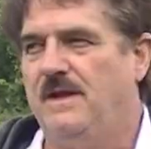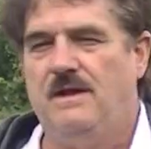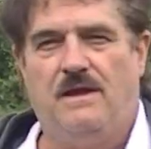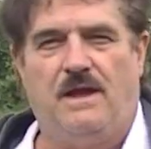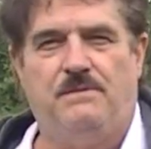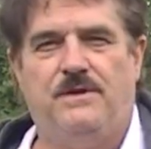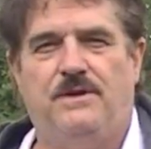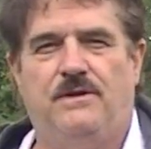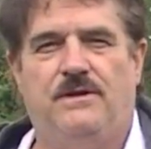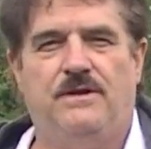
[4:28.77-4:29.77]
Again, I put
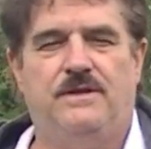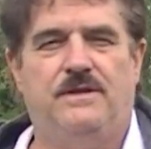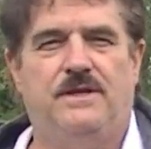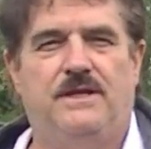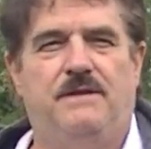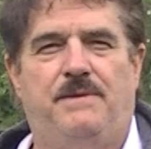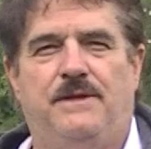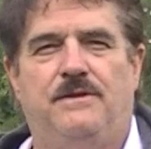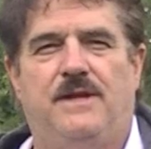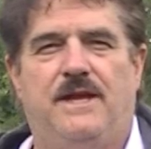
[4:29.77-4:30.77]
it on in a
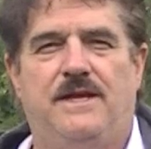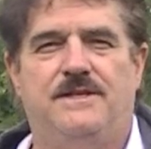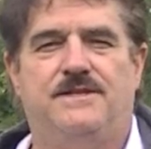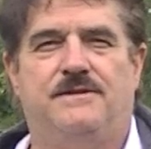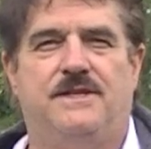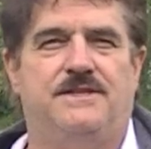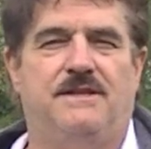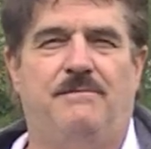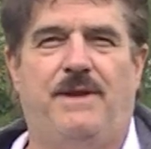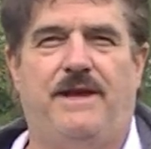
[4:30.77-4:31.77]
pillowcase so it doesn't
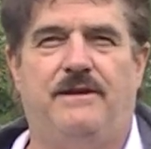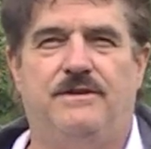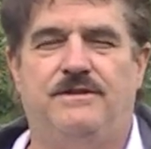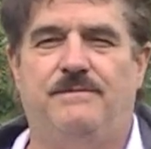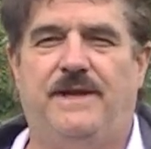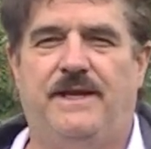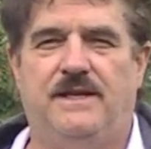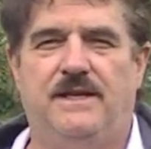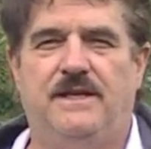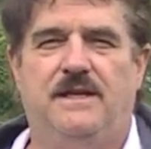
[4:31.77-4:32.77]
get battered too
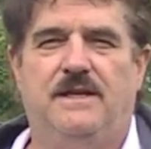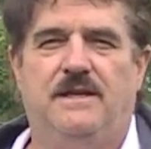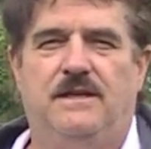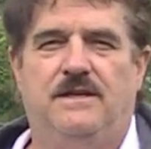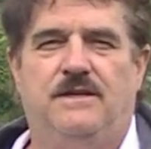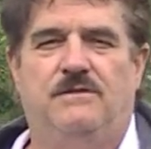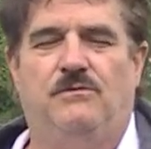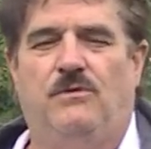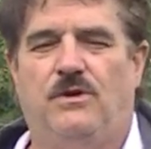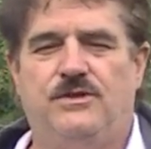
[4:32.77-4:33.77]
badly,
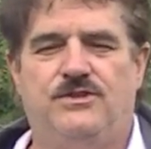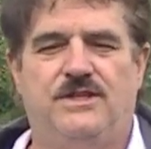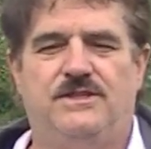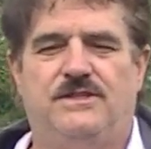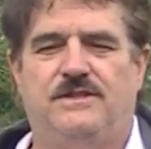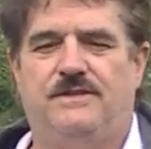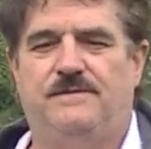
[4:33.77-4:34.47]
on gentle,